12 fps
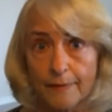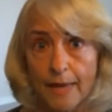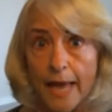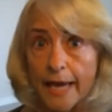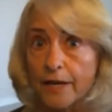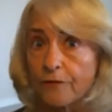
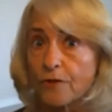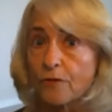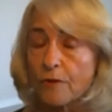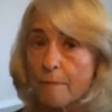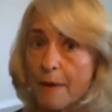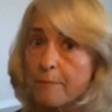And if you
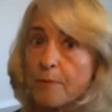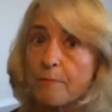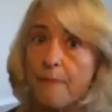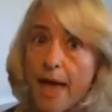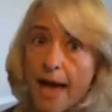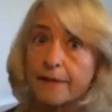remember
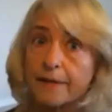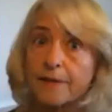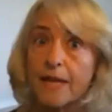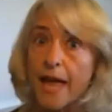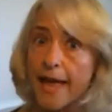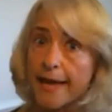back,
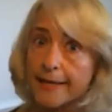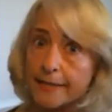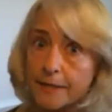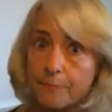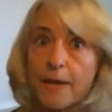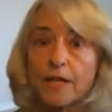the
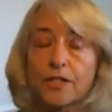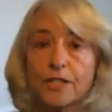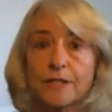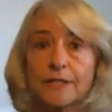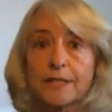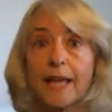AIDS
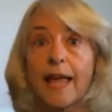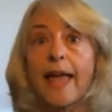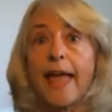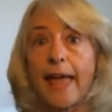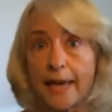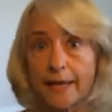patients
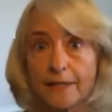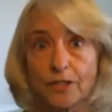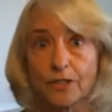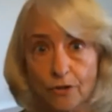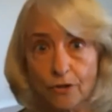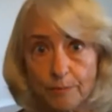had
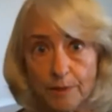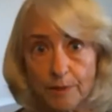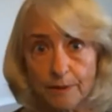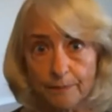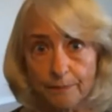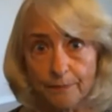this trouble.
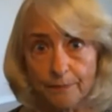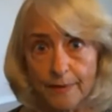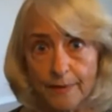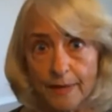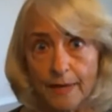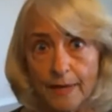
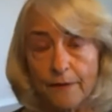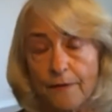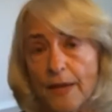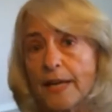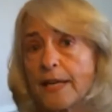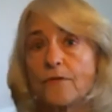If
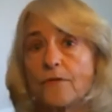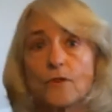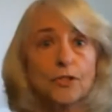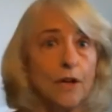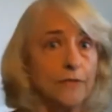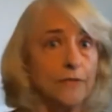any of you
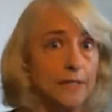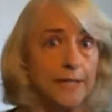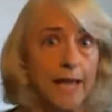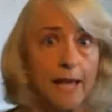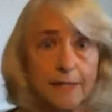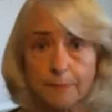saw the
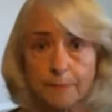Dallas